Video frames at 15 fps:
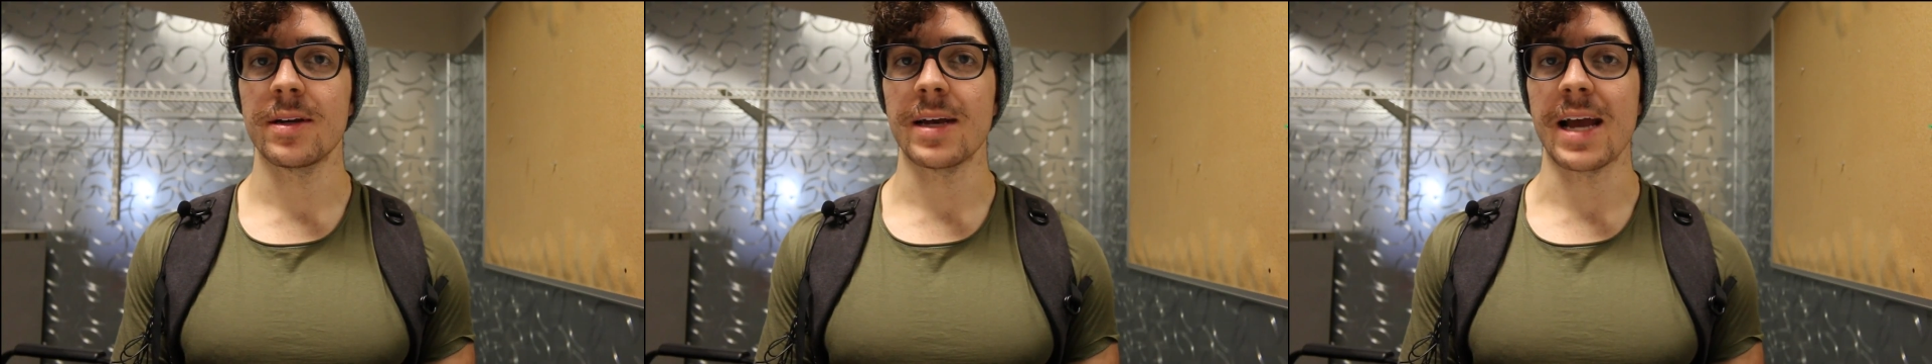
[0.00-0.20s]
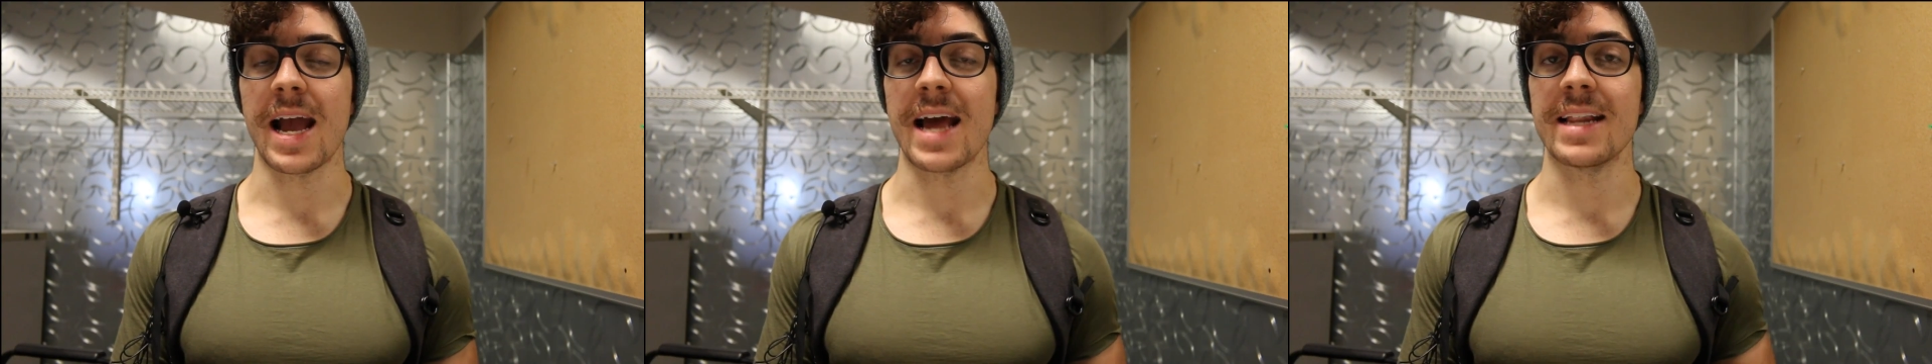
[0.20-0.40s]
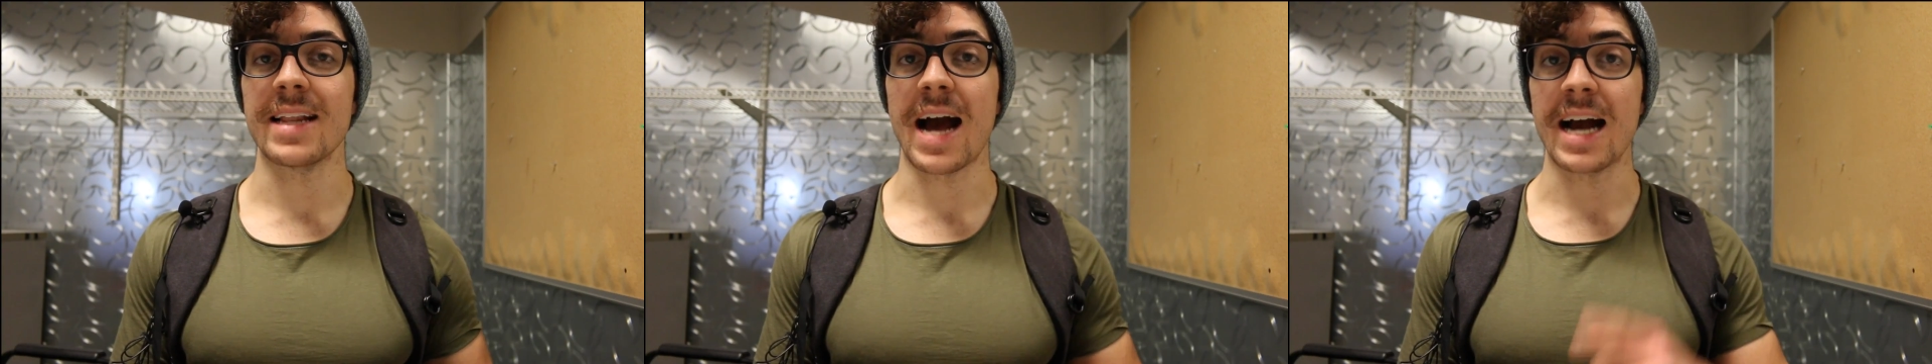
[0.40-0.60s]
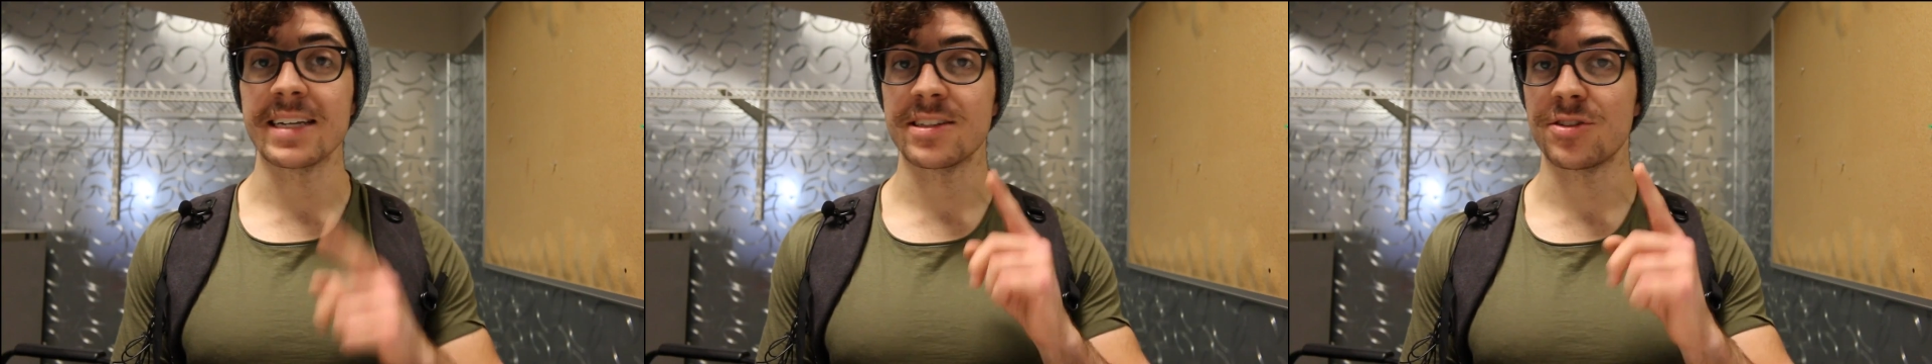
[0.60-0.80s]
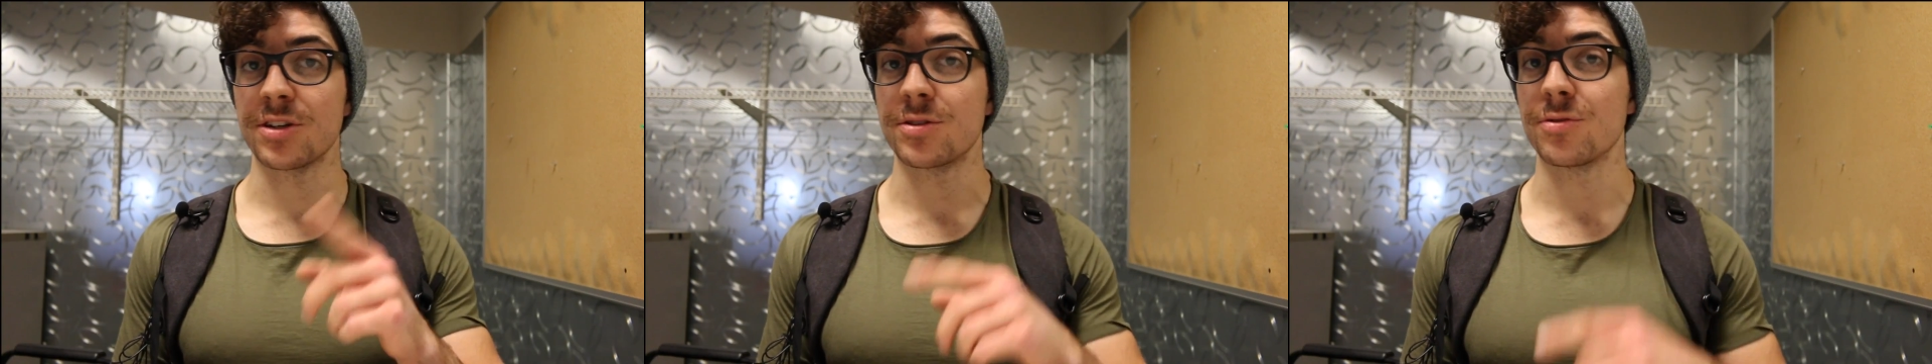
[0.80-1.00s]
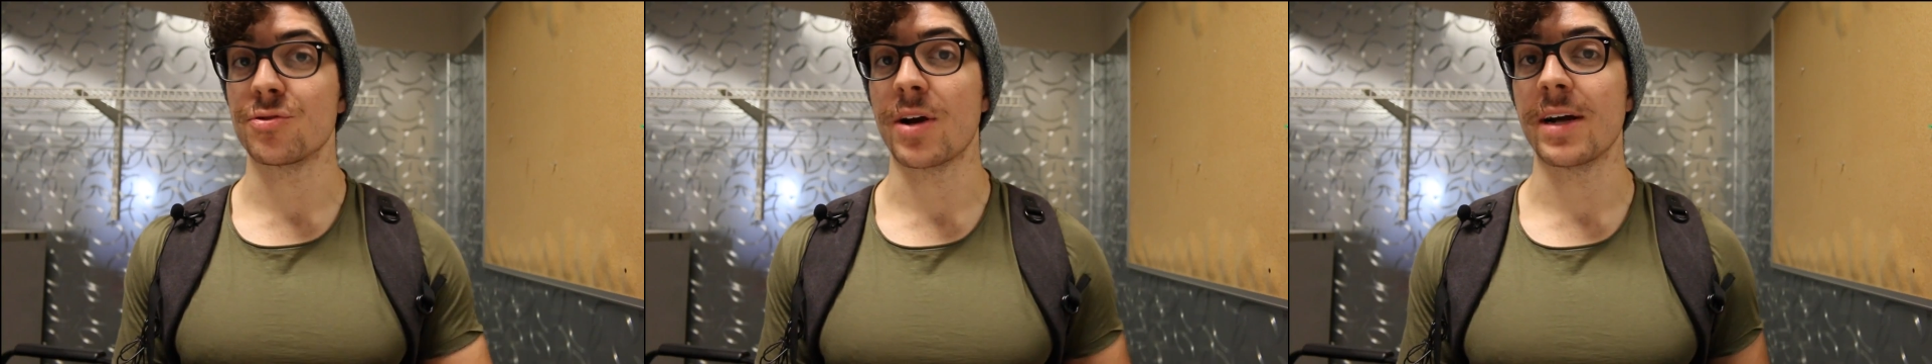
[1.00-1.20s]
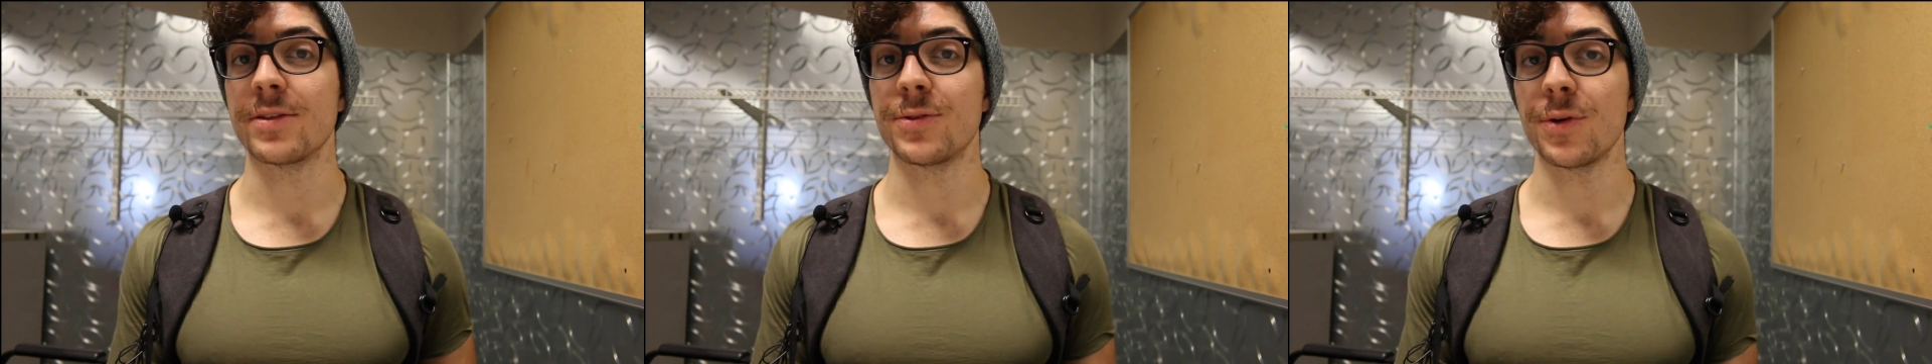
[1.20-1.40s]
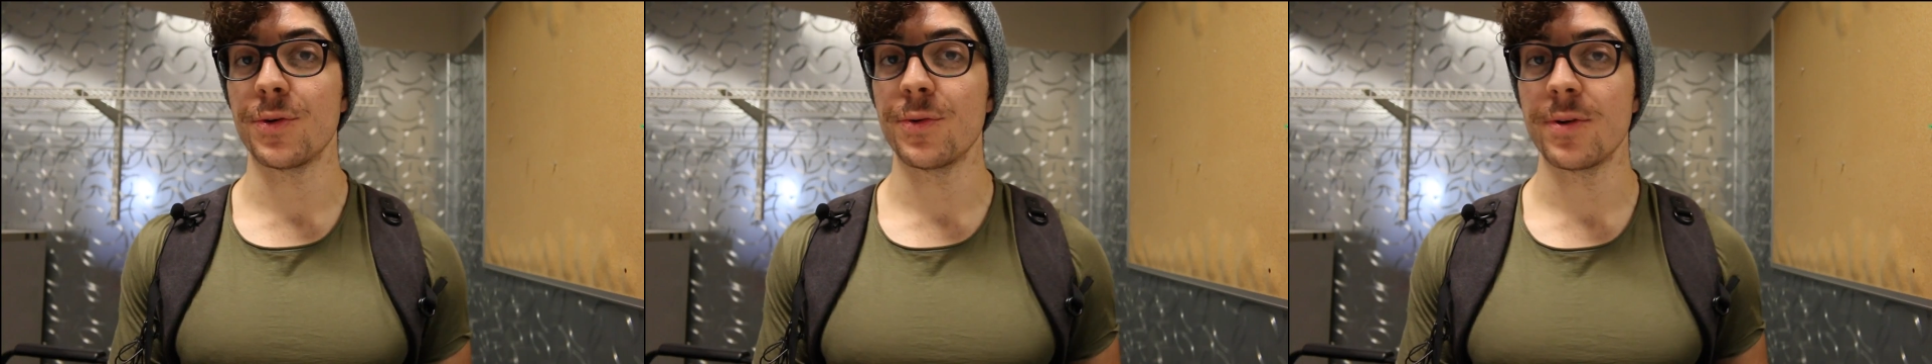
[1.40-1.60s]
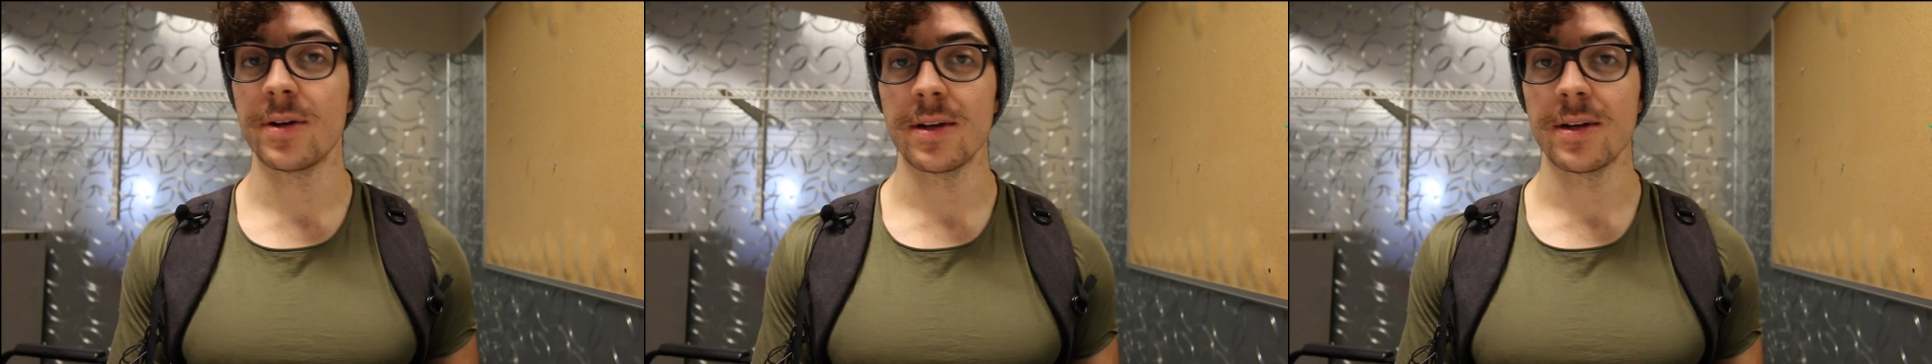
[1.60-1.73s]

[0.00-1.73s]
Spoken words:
and I suggest you try it too.